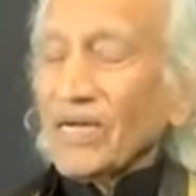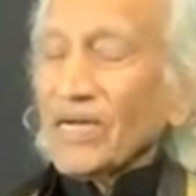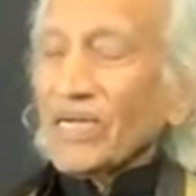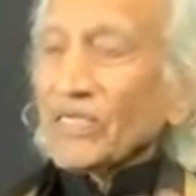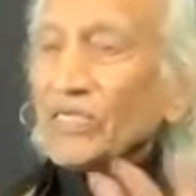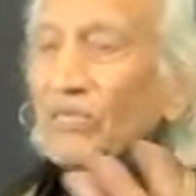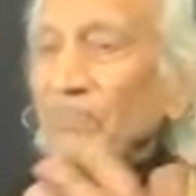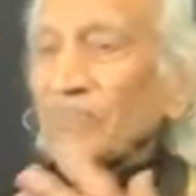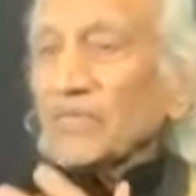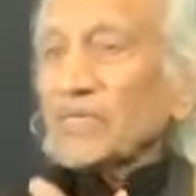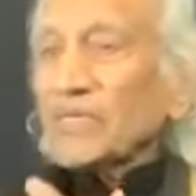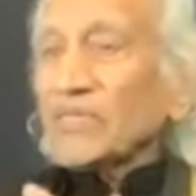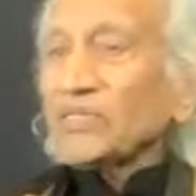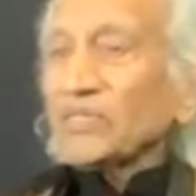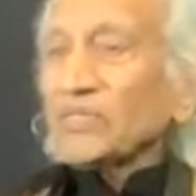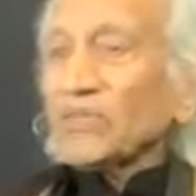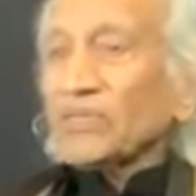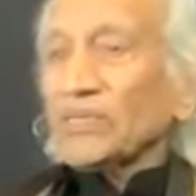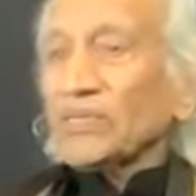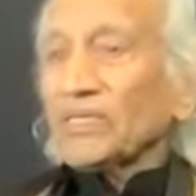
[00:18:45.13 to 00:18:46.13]
you begin
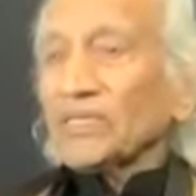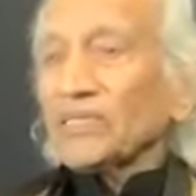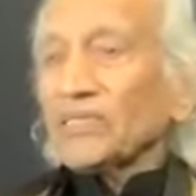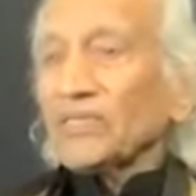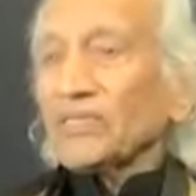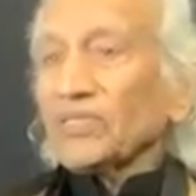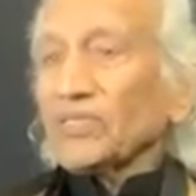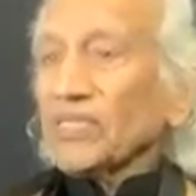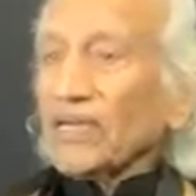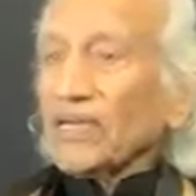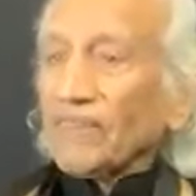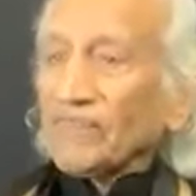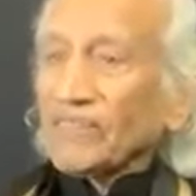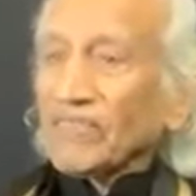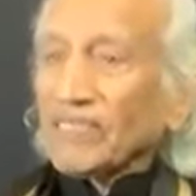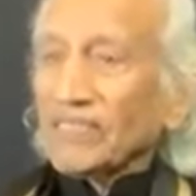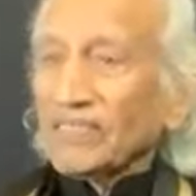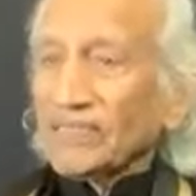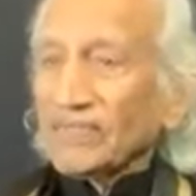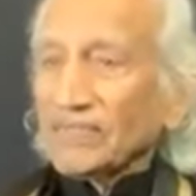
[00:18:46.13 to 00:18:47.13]
to create a shift
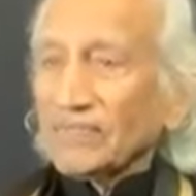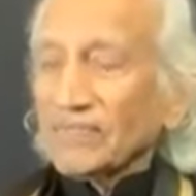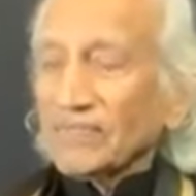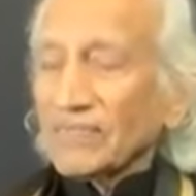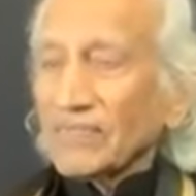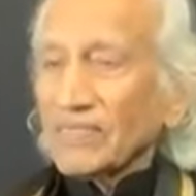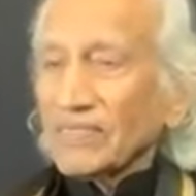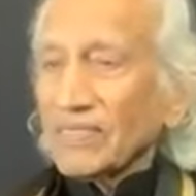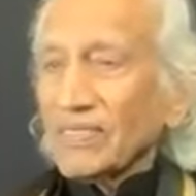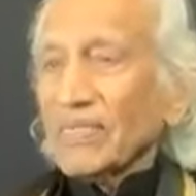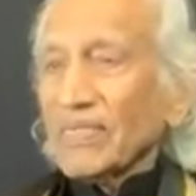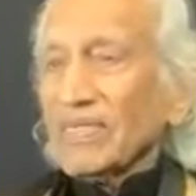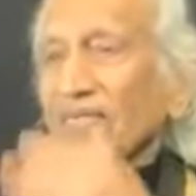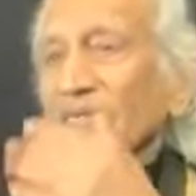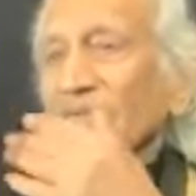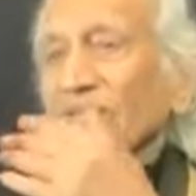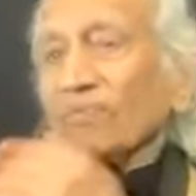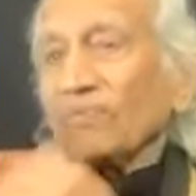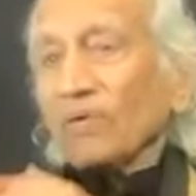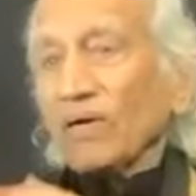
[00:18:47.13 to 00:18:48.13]

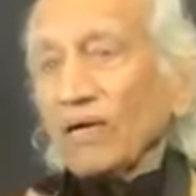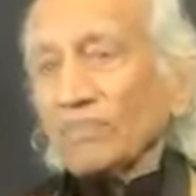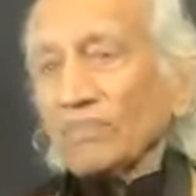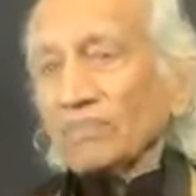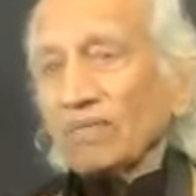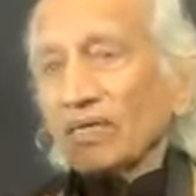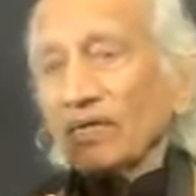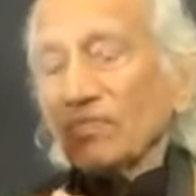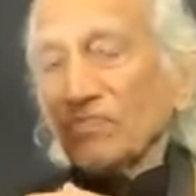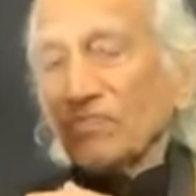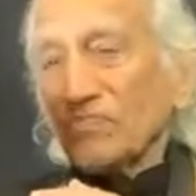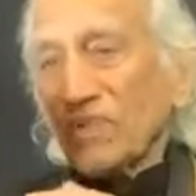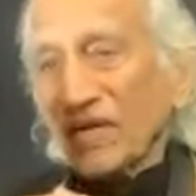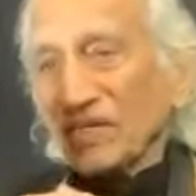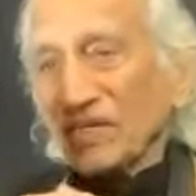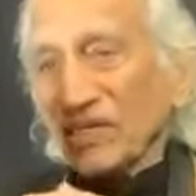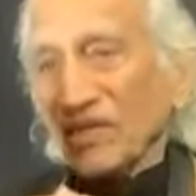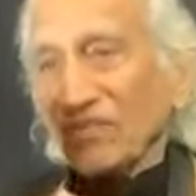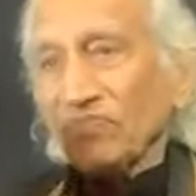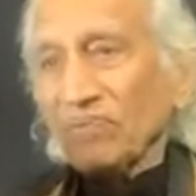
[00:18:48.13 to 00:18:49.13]
from
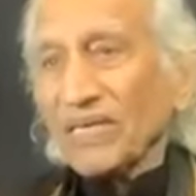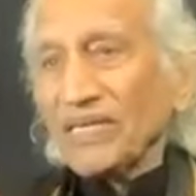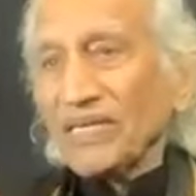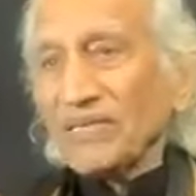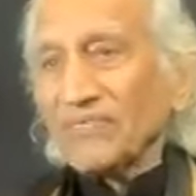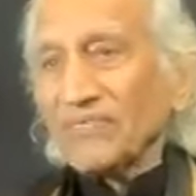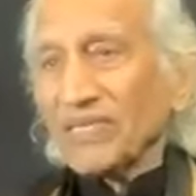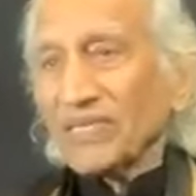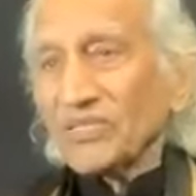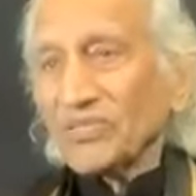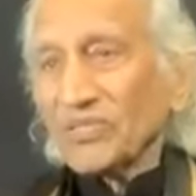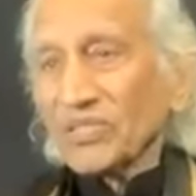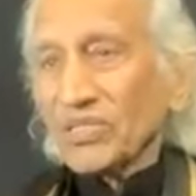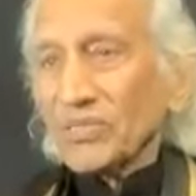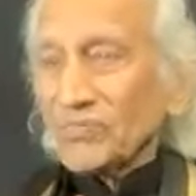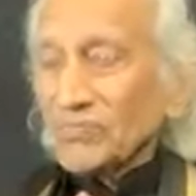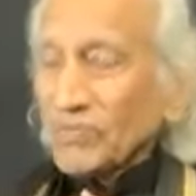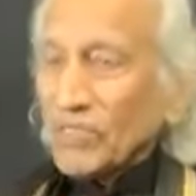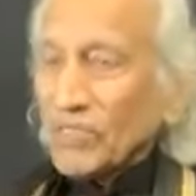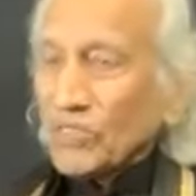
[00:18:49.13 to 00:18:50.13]
beta brainwaves
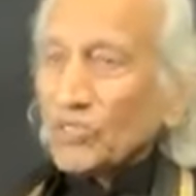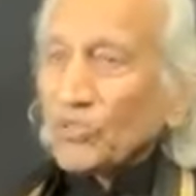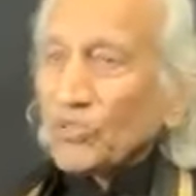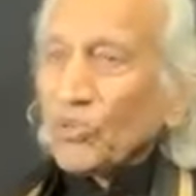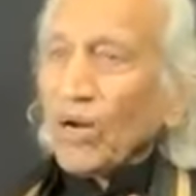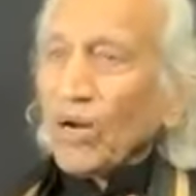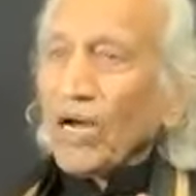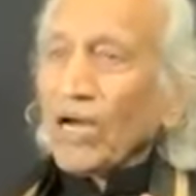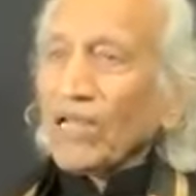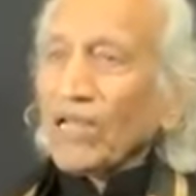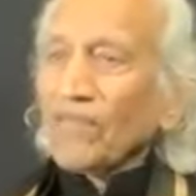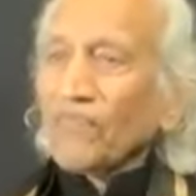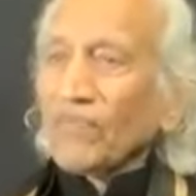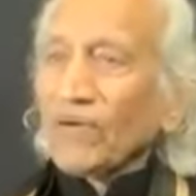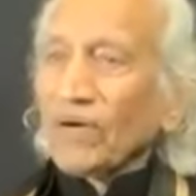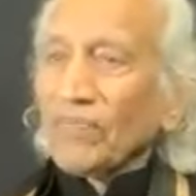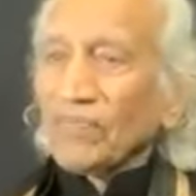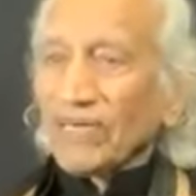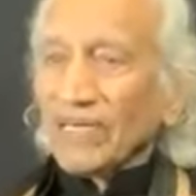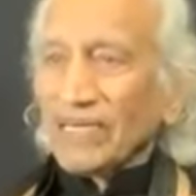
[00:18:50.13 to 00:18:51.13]
to
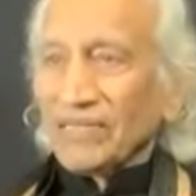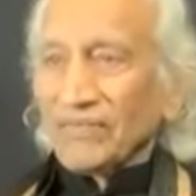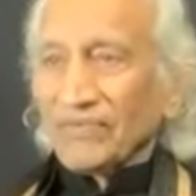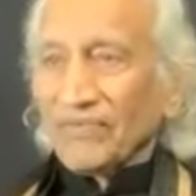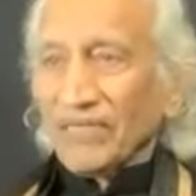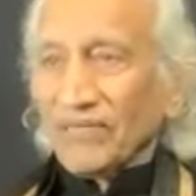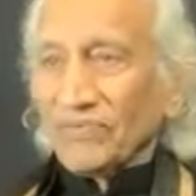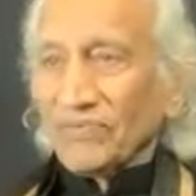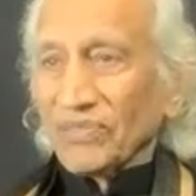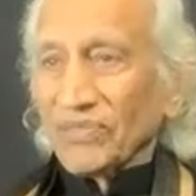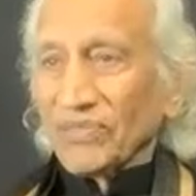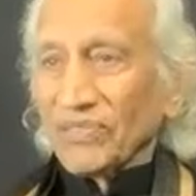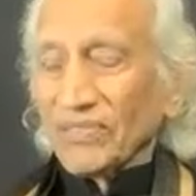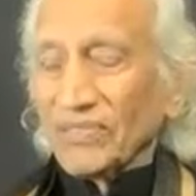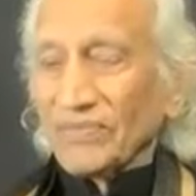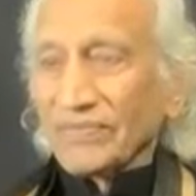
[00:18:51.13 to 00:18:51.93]
alpha brainwaves.